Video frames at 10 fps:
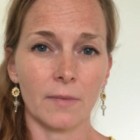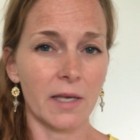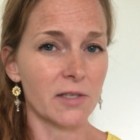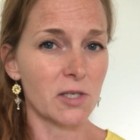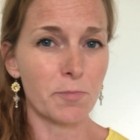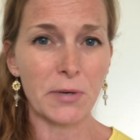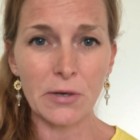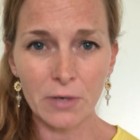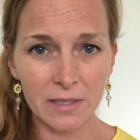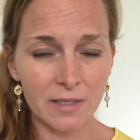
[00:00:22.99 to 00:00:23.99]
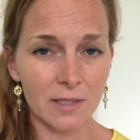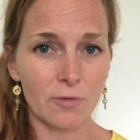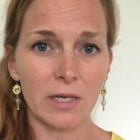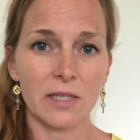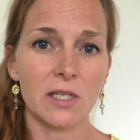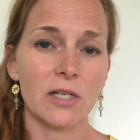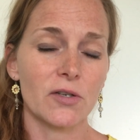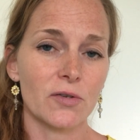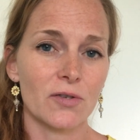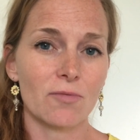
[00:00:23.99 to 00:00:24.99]
Experienced and great
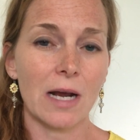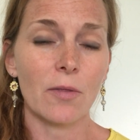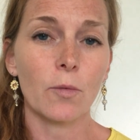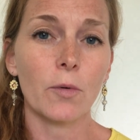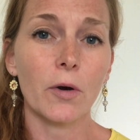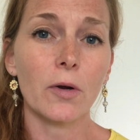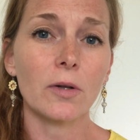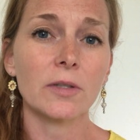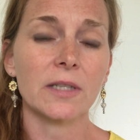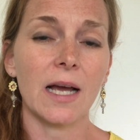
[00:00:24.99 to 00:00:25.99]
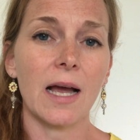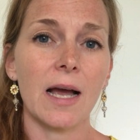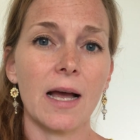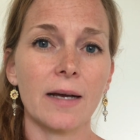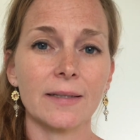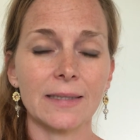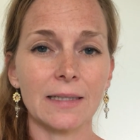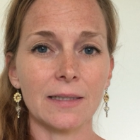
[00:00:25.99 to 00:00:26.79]
teachers around the world are